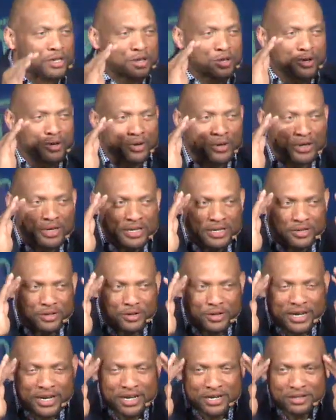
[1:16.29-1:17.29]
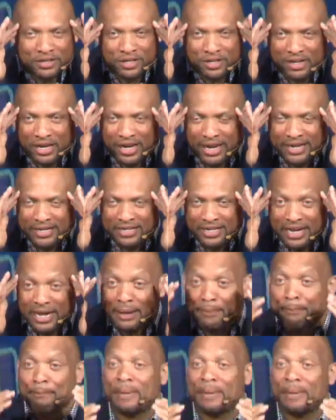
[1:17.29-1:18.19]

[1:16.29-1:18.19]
your little intellect,